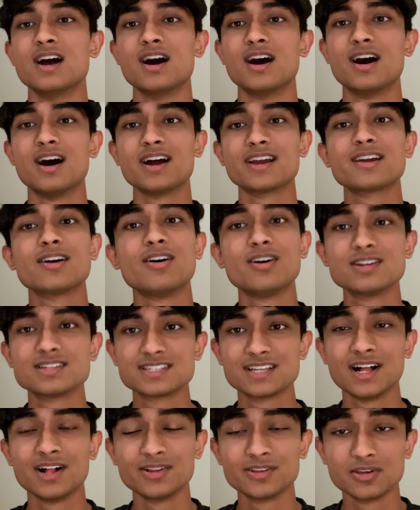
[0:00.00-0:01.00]
I can't
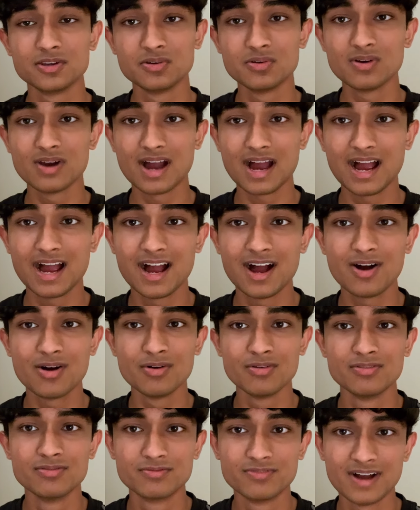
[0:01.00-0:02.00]
tell you
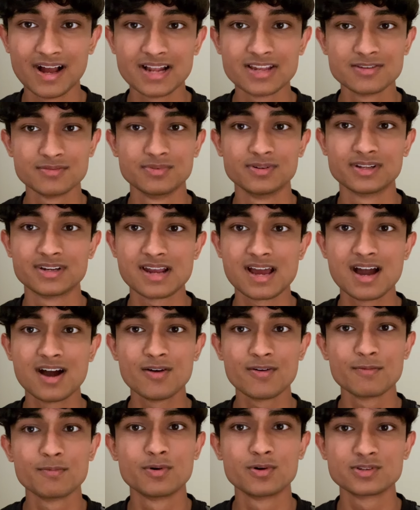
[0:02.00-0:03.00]
how valuable and
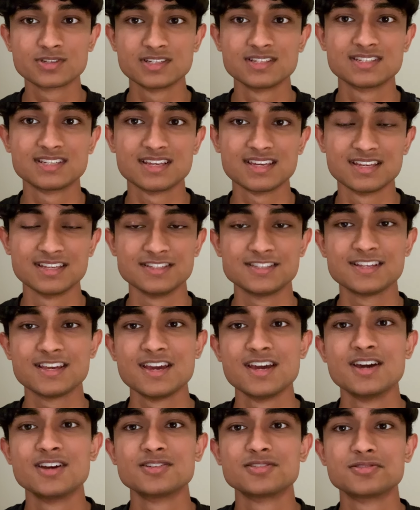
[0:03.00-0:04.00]
how important it is
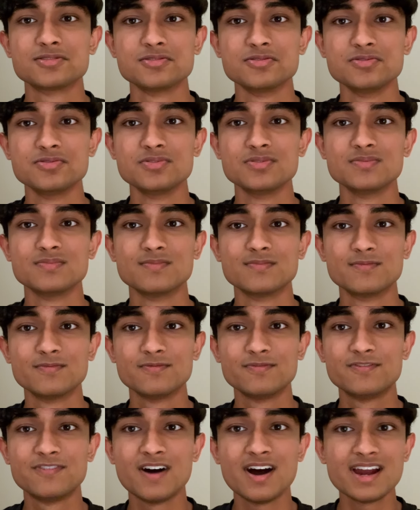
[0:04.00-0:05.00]
to
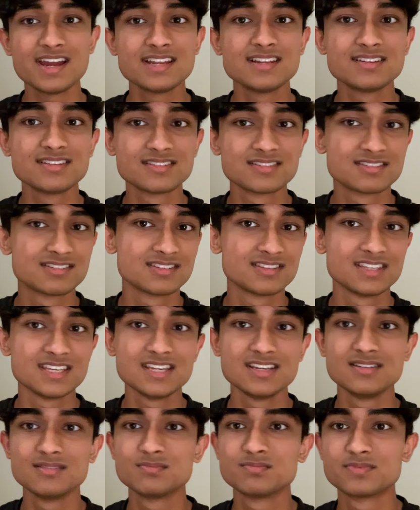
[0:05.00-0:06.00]
find
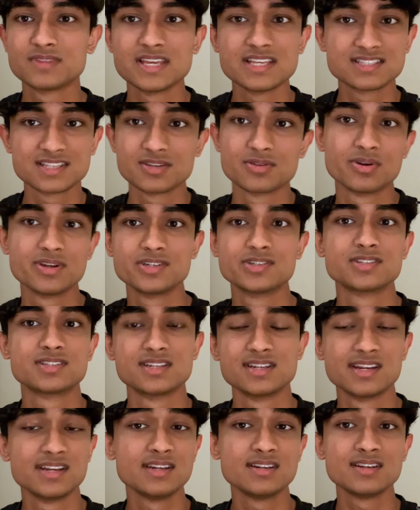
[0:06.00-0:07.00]
the things that you're
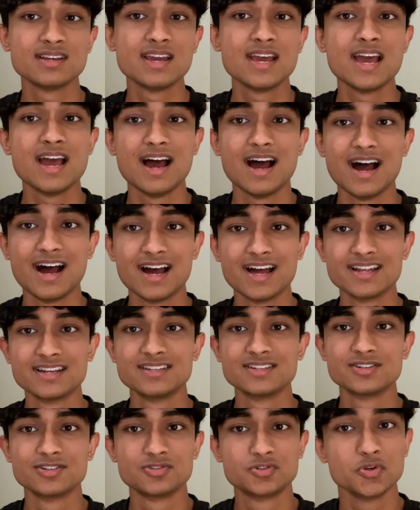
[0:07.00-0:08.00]
interested in
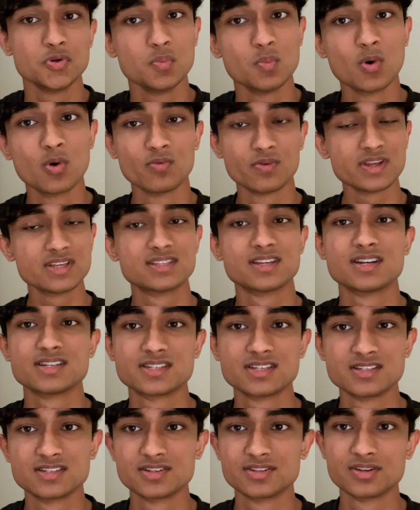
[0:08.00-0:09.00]
and do more
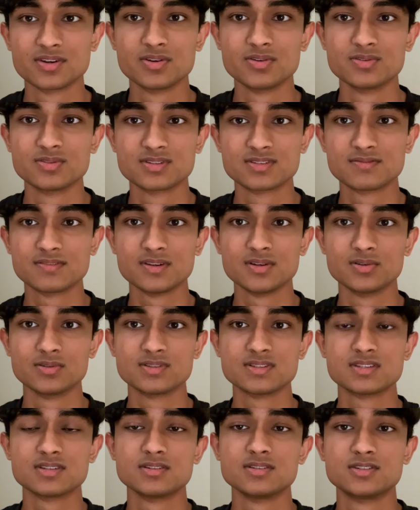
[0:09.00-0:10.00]
research into those
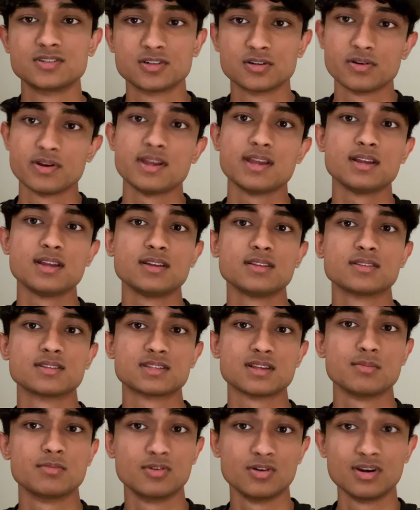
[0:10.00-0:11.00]
fields during the
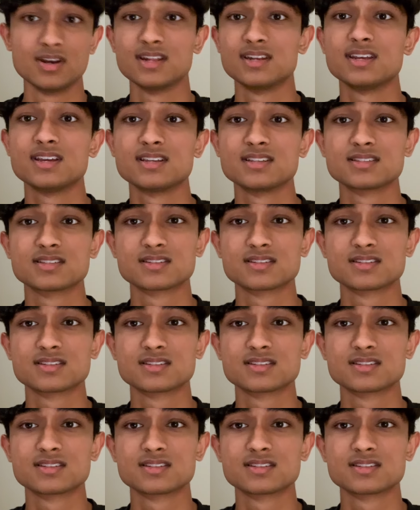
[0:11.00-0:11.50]
summer holidays.